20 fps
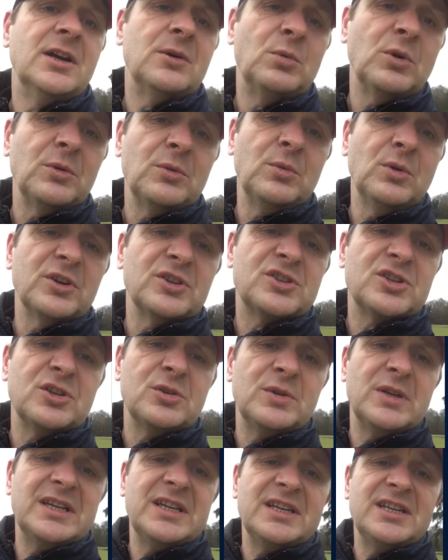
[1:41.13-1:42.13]
What we want to
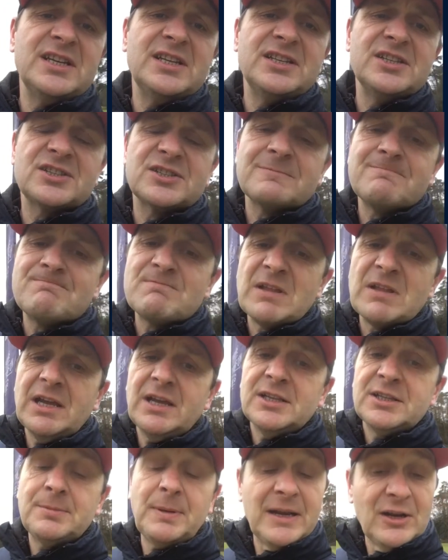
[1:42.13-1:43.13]
do is,
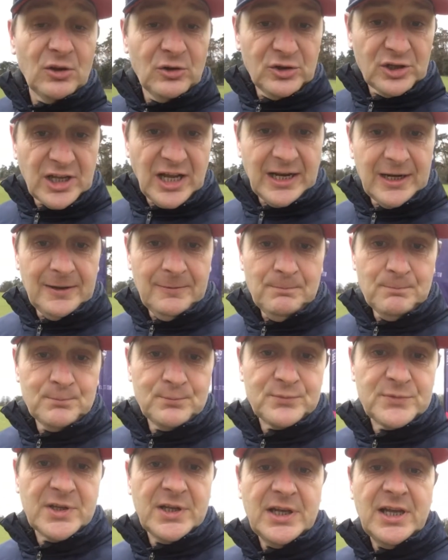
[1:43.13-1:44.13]
depending on the color,
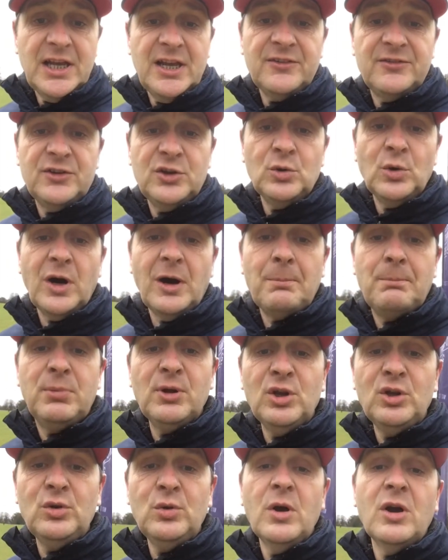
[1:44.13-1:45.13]
if you are
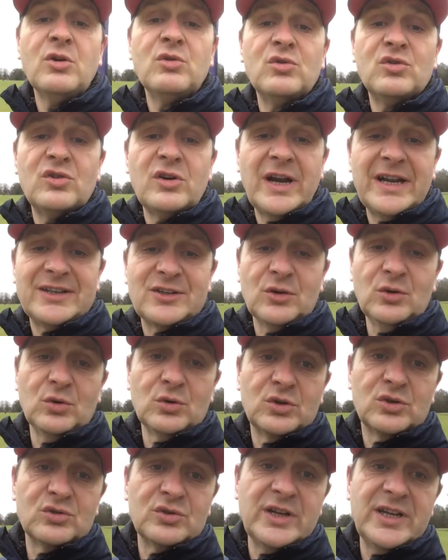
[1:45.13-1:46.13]
blue, red
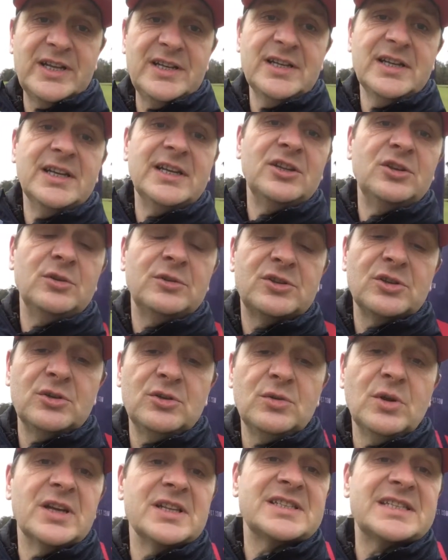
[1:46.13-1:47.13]
or green, you
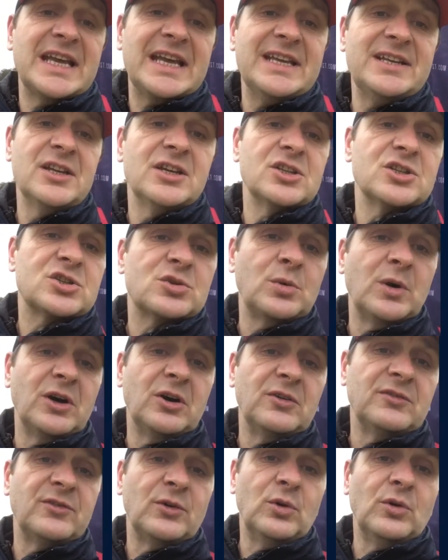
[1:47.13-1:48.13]
do 10,
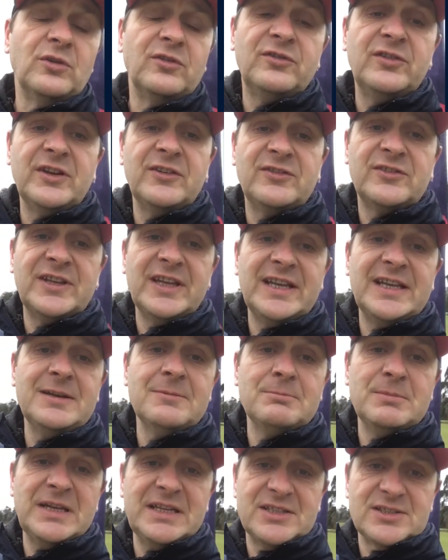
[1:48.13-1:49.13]
12 or
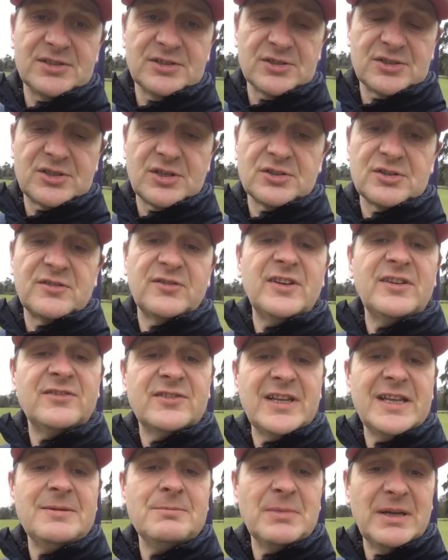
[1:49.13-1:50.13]
15 meters. So it's
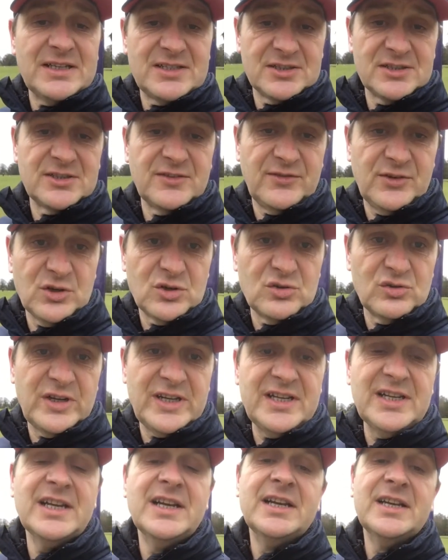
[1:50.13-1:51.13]
15 meters if you're
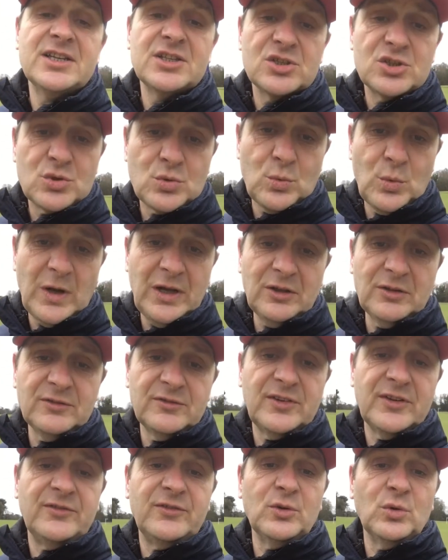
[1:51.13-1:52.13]
green,
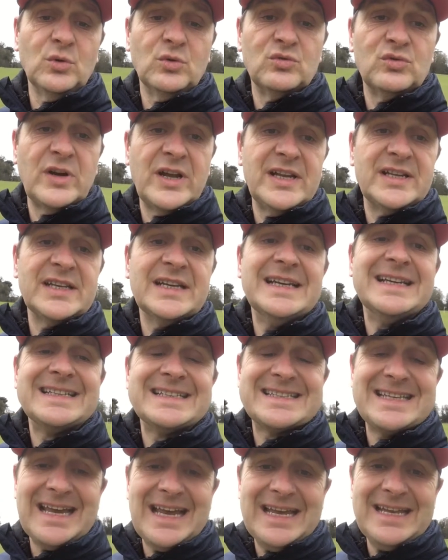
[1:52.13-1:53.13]
12 if you're red,
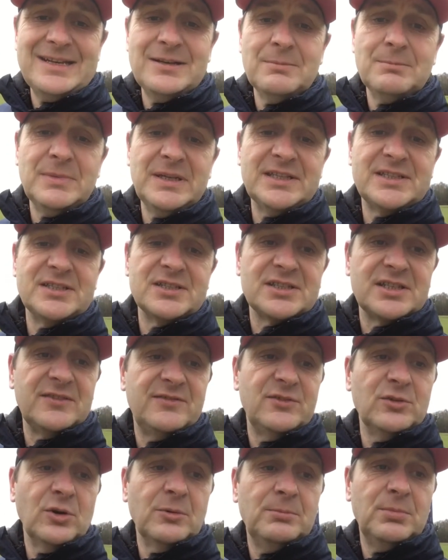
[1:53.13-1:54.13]
10 meters
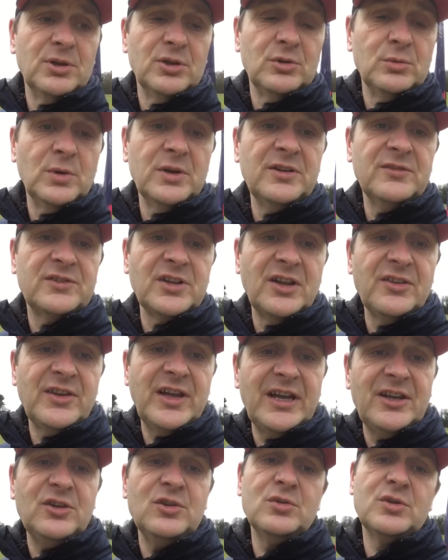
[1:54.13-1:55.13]
if you're blue. When you've done
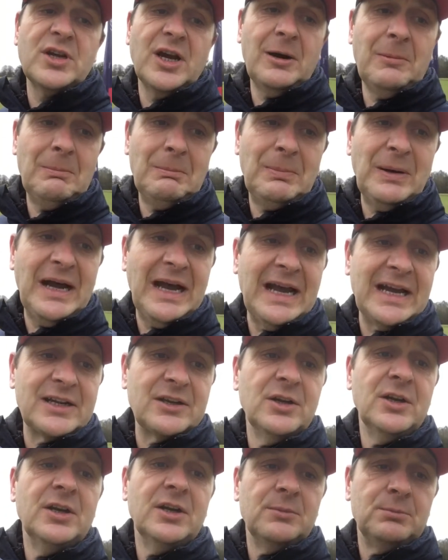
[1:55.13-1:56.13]
that, you come
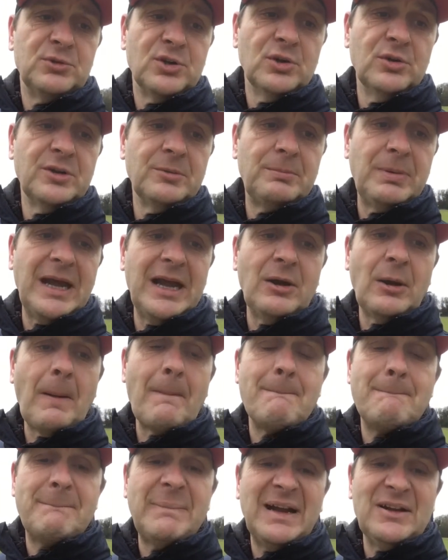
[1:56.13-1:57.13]
back doing the
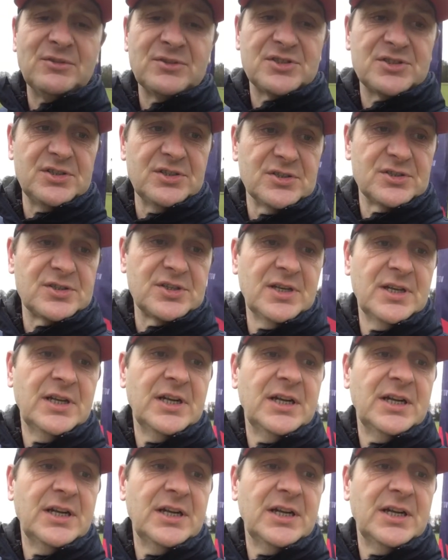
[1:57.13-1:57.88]
power bounces.